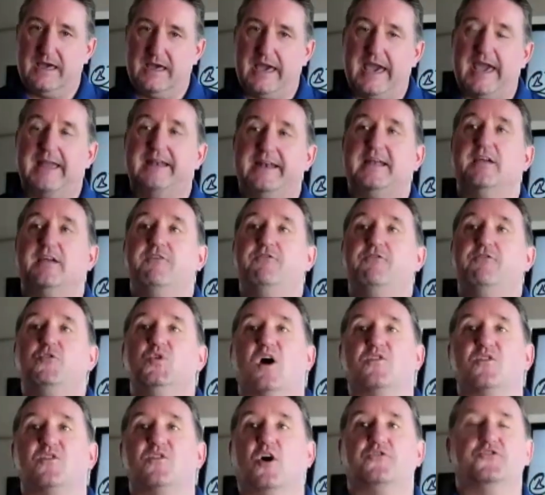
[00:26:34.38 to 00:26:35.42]
And if you
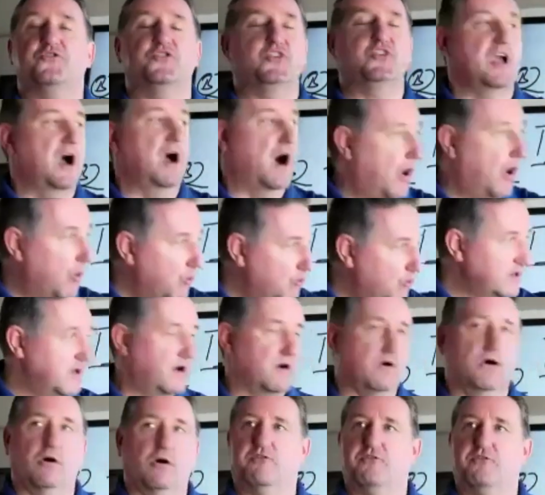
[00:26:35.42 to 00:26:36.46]
are not the owner
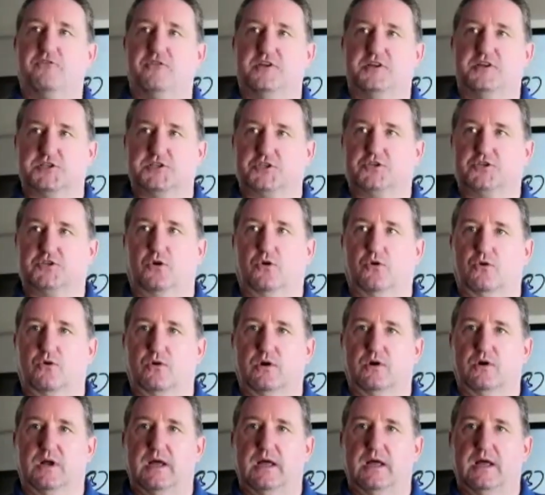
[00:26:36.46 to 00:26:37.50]
of the store